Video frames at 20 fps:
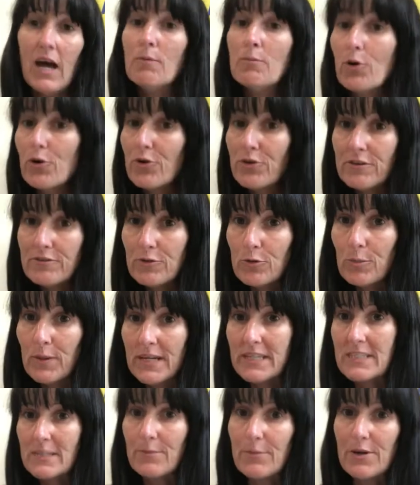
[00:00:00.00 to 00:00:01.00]
Or if you
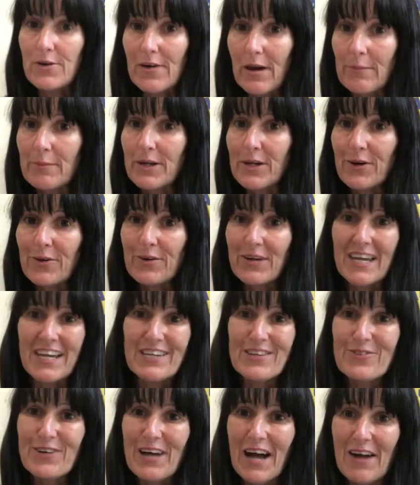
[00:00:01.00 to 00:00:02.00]
picked up the grab and go kit,
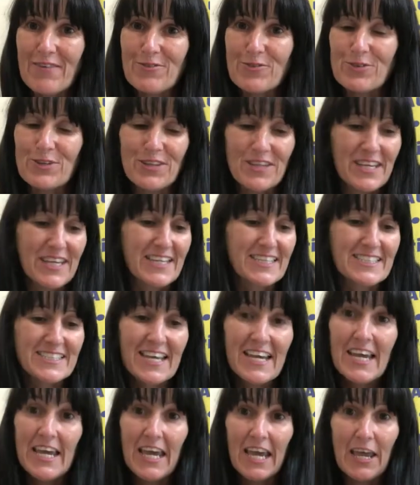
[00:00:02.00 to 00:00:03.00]
you'll have all the things.
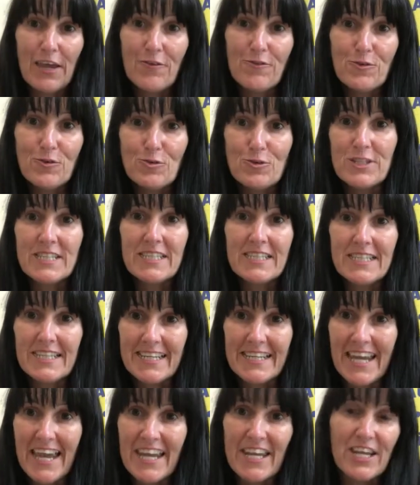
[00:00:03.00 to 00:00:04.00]
If you didn't
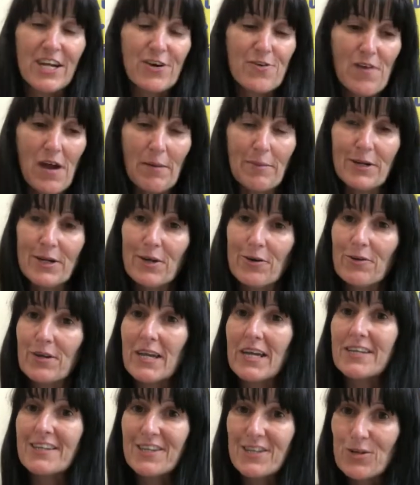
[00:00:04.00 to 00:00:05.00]
get a grab and go
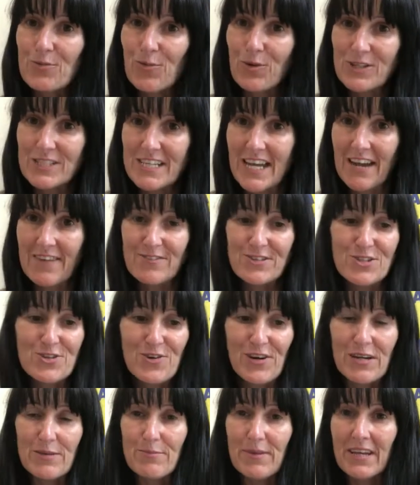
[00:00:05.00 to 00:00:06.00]
kit and you want to have a
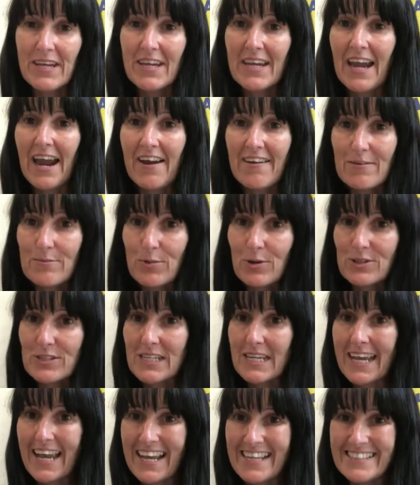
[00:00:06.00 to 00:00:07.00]
try at making Harry Potter
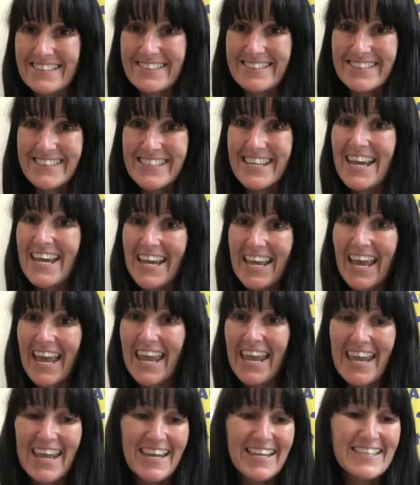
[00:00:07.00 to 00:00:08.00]
candles,
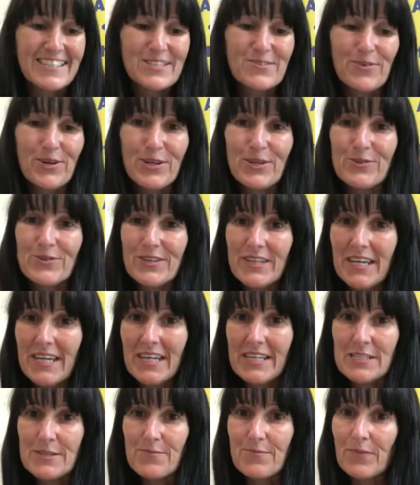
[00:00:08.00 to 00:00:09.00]
here is what you'll
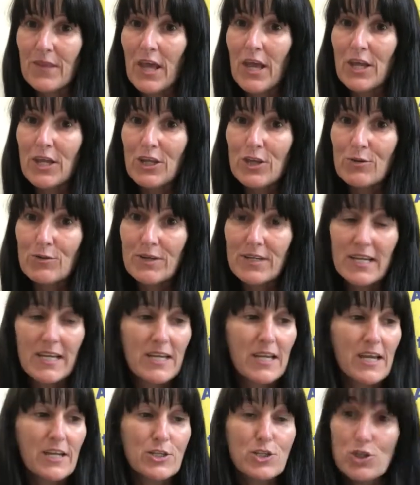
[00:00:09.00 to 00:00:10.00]
need. You will
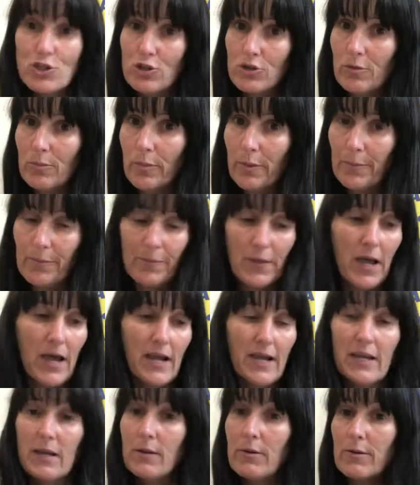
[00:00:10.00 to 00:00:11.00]
need a tube,
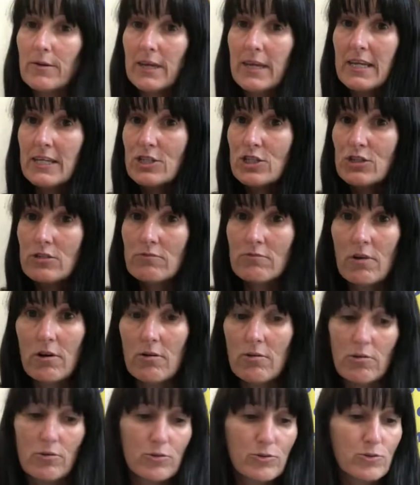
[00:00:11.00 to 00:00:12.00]
like a kitchen
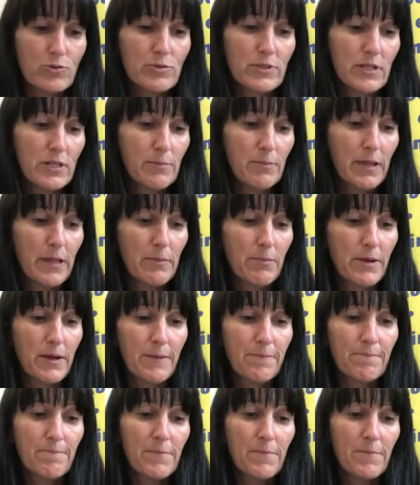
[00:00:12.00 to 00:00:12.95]
roll or toilet paper.